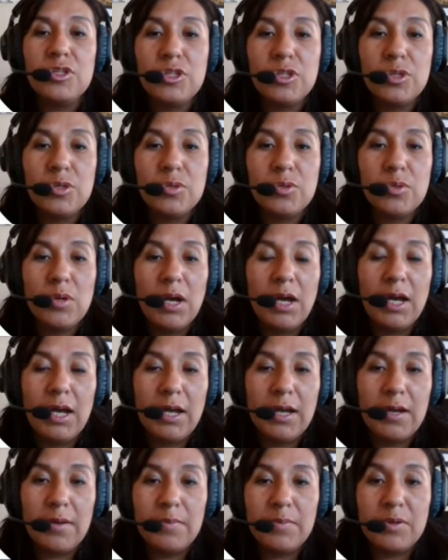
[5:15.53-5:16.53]
to
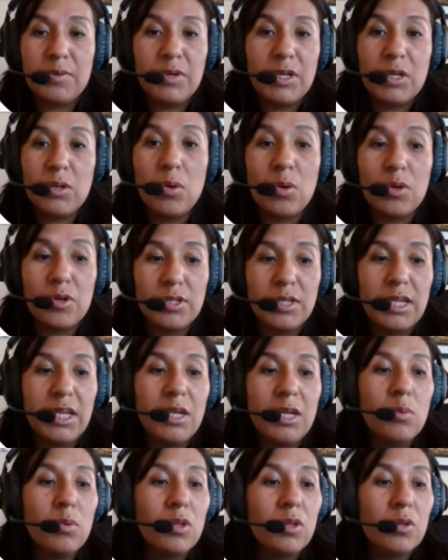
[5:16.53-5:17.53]
record.
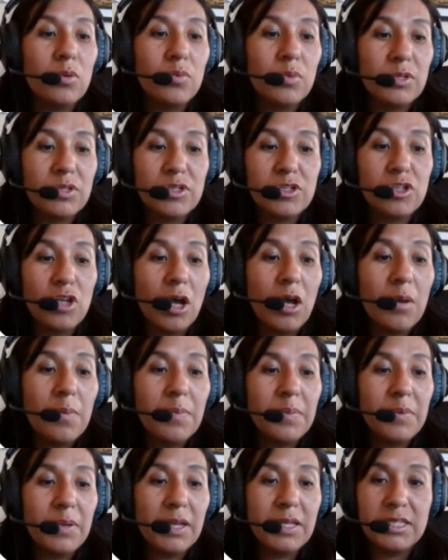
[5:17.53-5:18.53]
It will stop
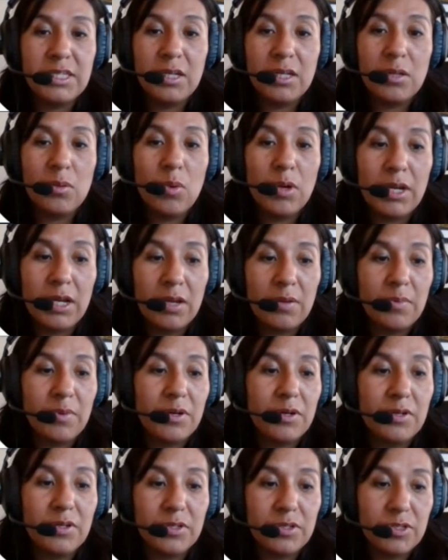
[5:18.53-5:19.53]
until
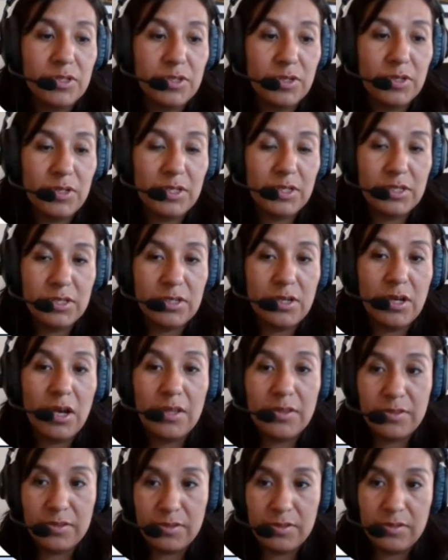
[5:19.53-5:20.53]
whatever the students
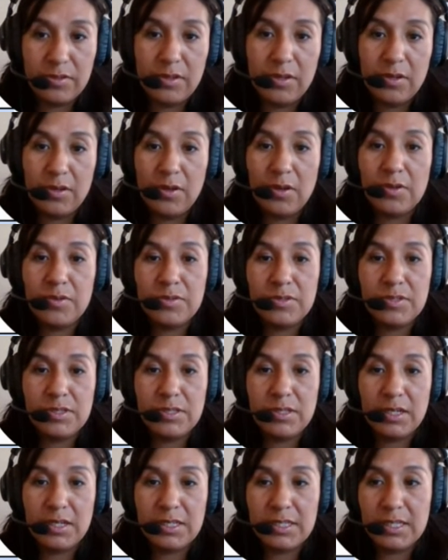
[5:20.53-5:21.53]
got,
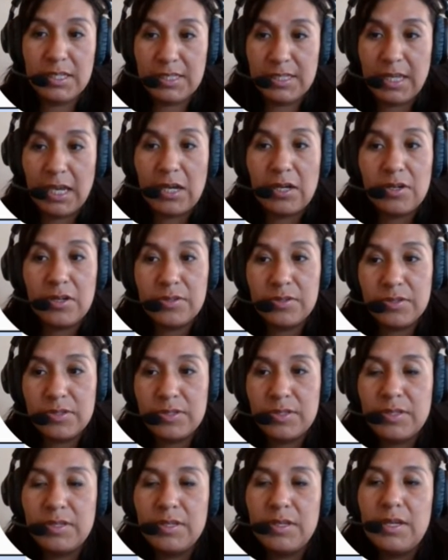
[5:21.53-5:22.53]
60 seconds.